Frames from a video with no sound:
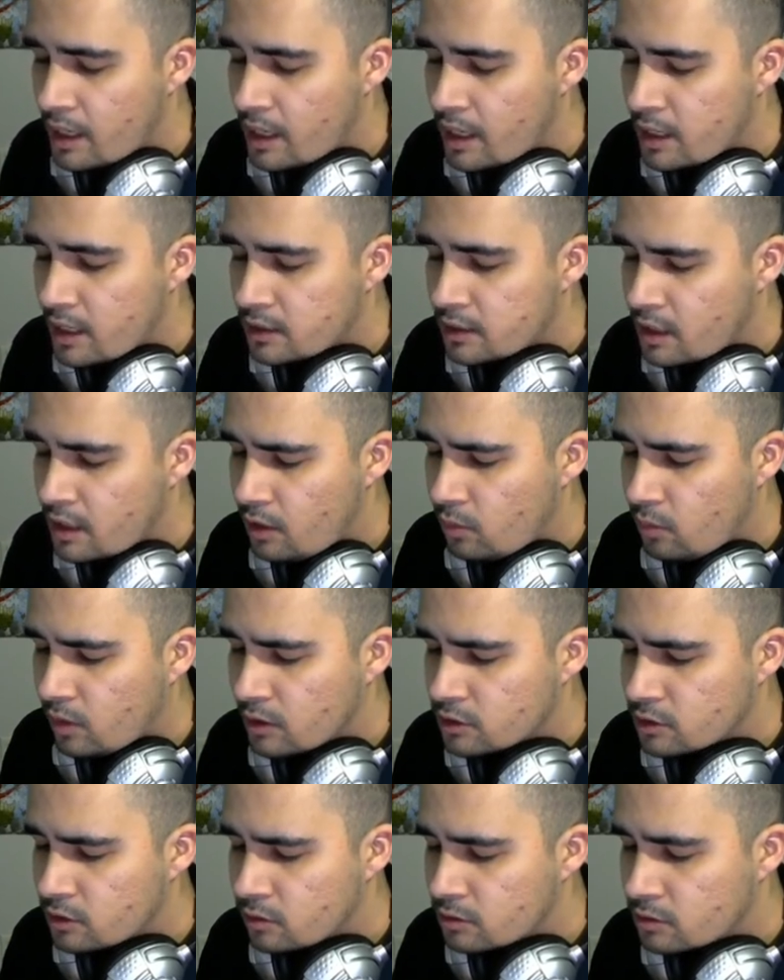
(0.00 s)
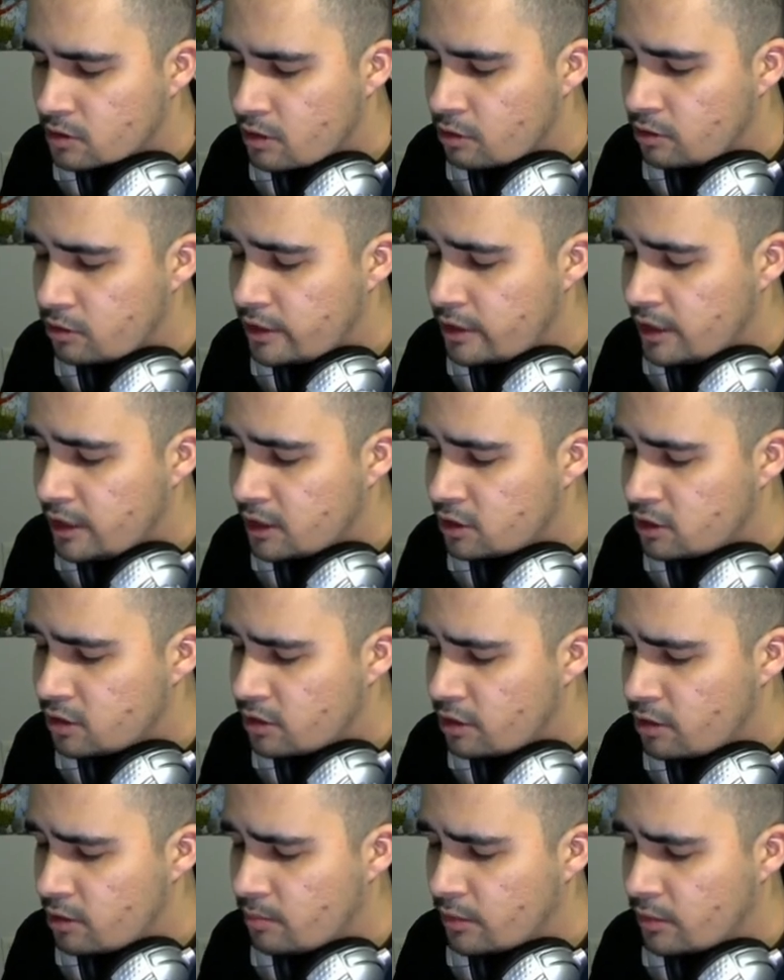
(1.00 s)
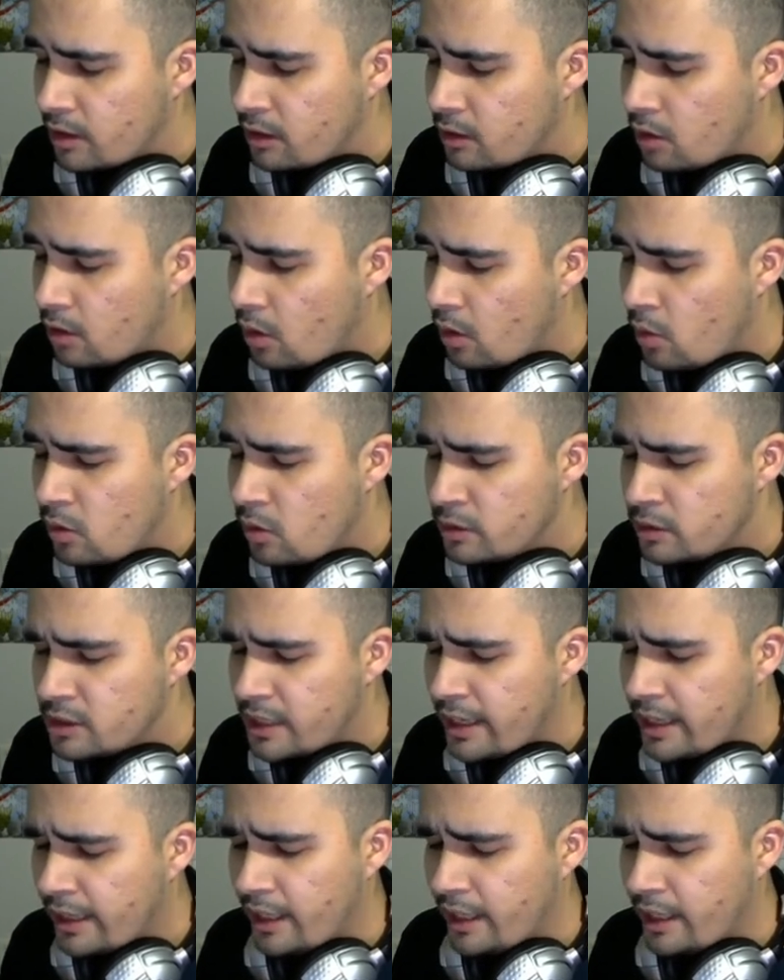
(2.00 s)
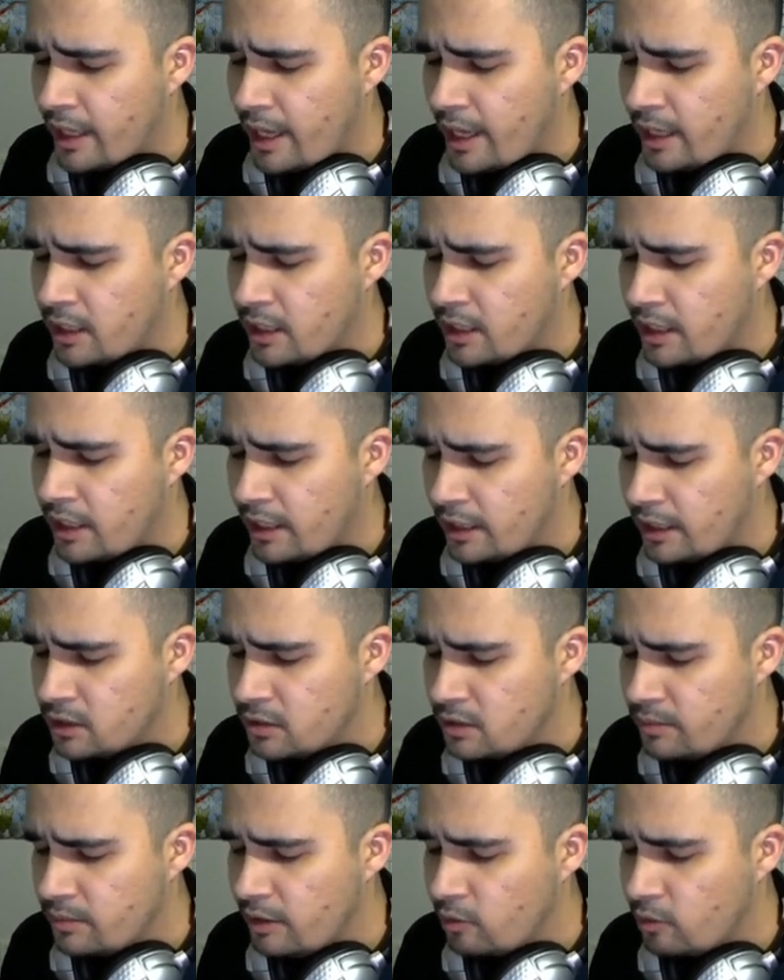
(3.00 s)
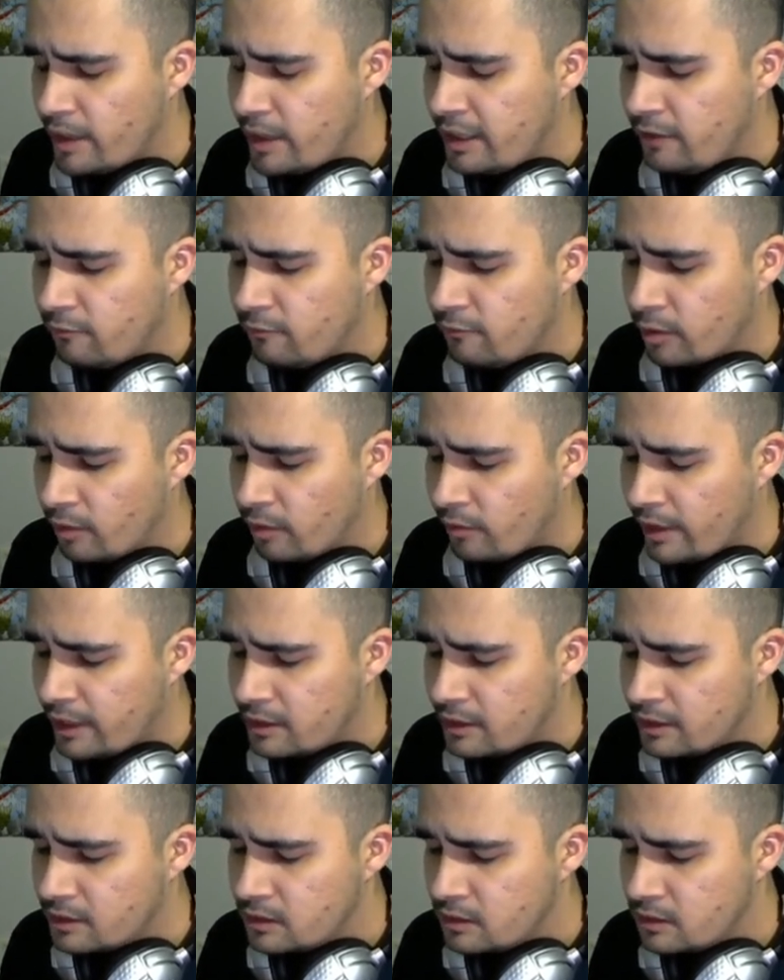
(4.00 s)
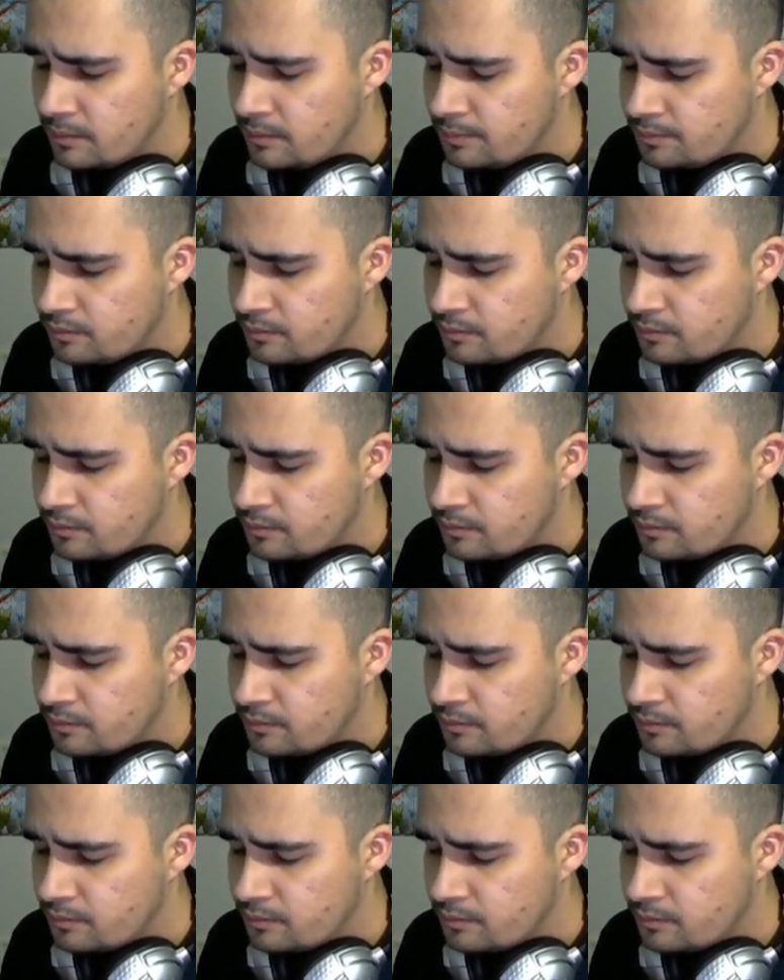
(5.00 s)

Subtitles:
As they walked so slowly, it took them the whole day and night to be ready for the race.